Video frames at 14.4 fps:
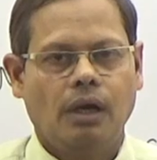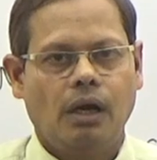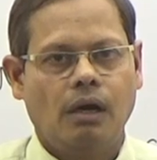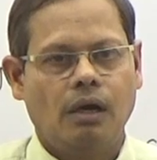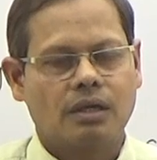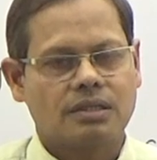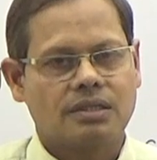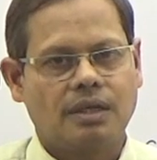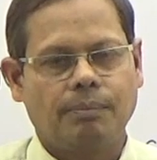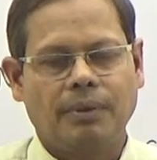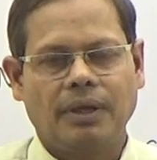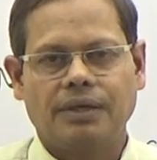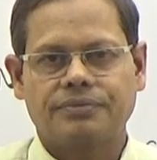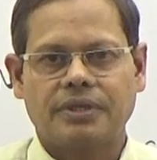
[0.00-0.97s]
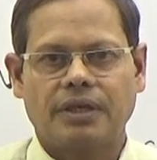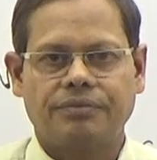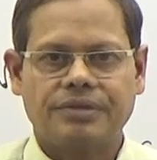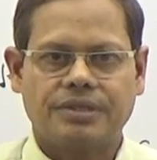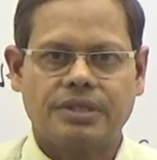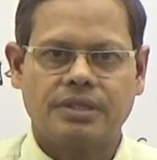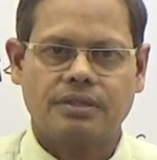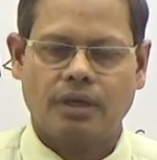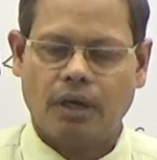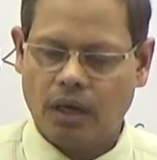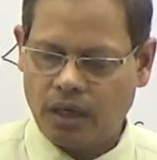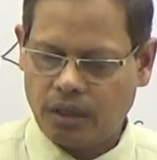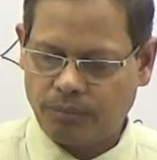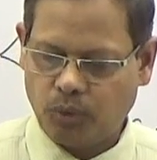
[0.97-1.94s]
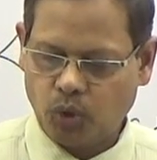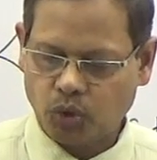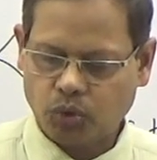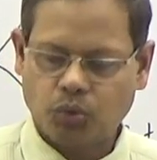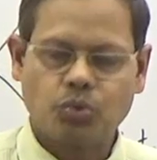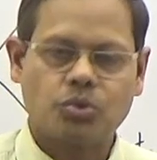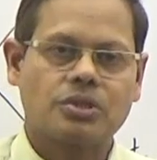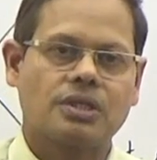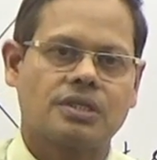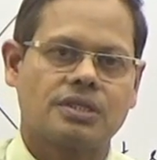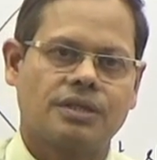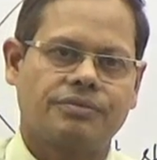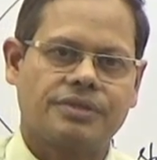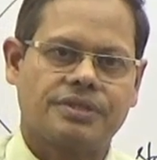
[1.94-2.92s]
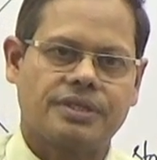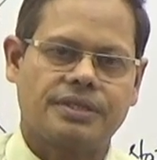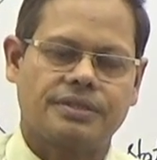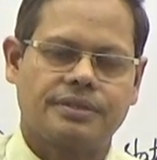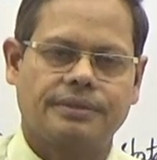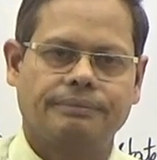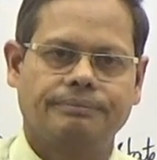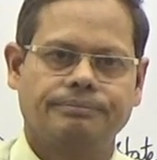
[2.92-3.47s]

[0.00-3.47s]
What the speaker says: or supply of services or both goods and services.